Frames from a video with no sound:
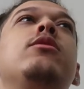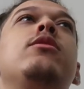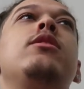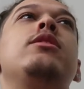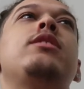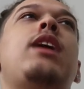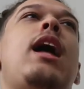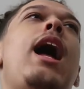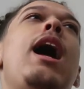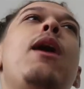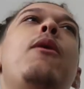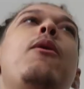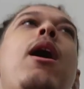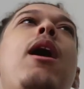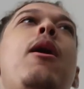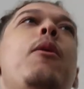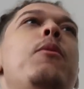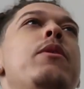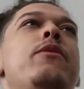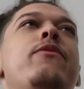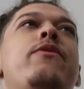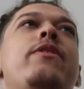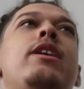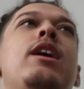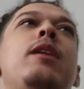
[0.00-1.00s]
Cause I I
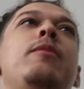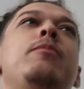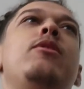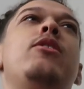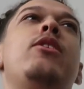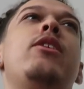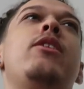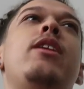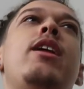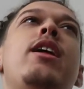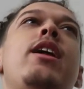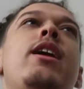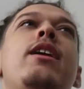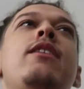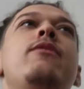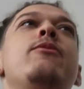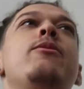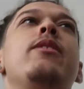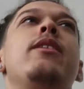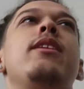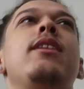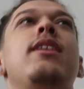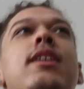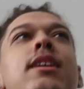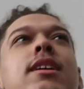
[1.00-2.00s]
not finna uploading it
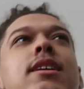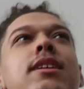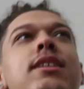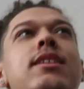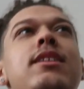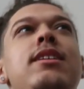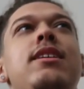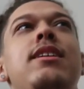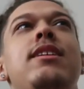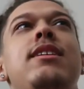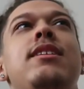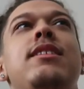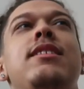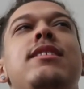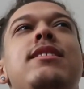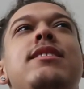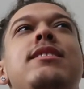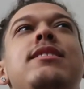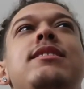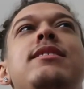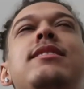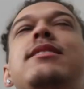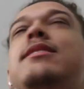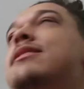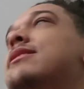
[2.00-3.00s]
anyway.
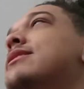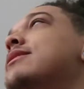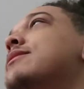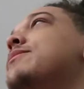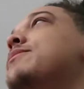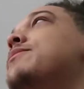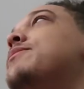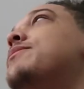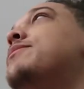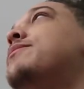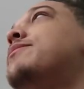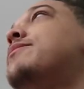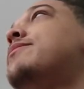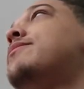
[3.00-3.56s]
I mean, I just